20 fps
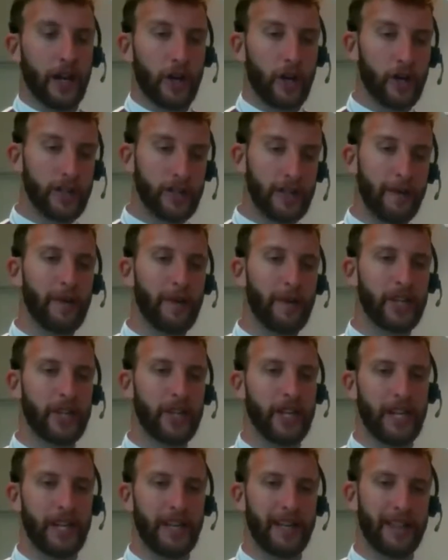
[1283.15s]
Because the
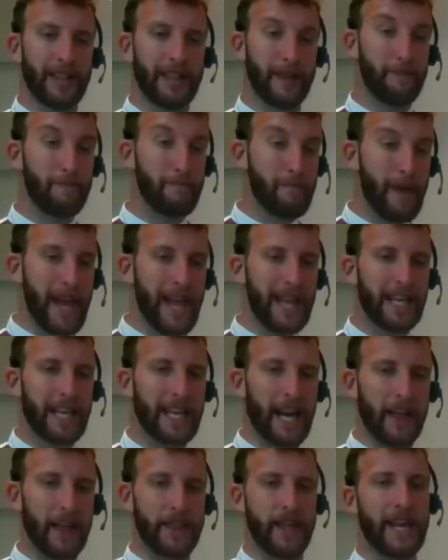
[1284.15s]
machine, the main
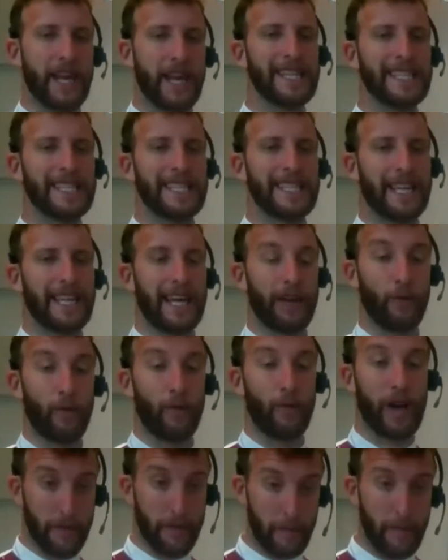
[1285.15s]
characteristic
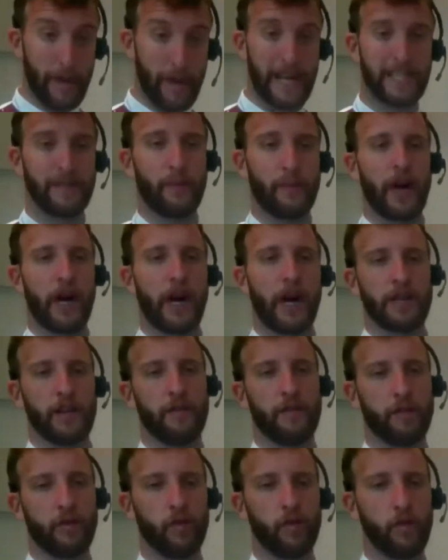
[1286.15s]
and one of the best part
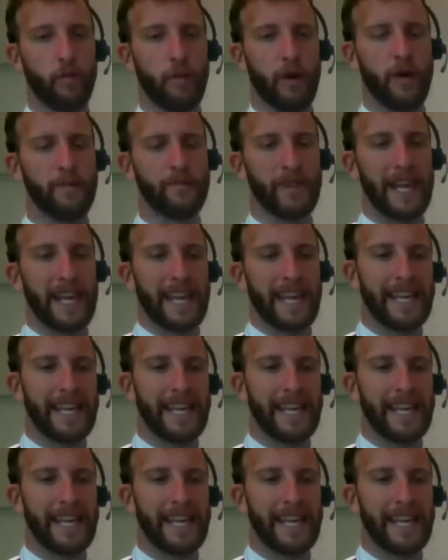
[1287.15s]
of CUBo